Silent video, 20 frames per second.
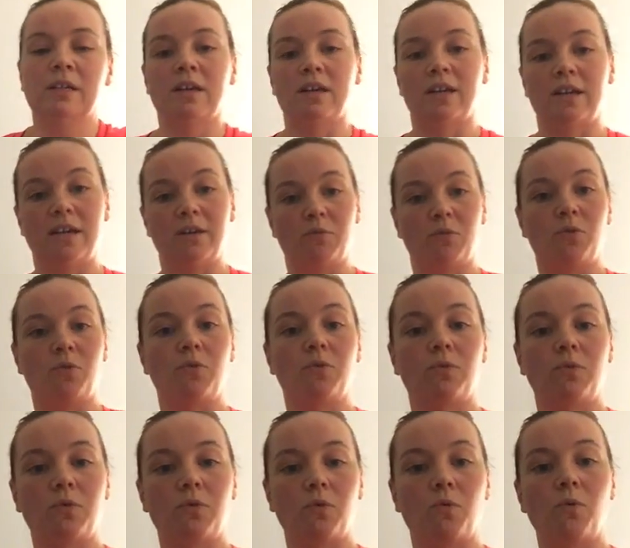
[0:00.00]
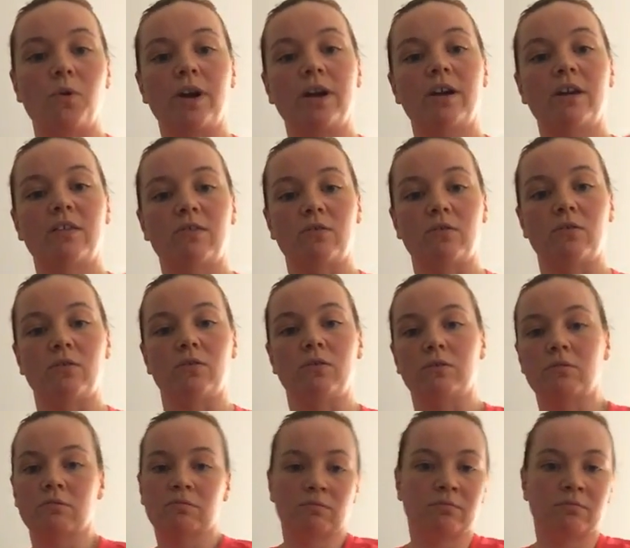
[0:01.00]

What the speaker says: and then we'll work through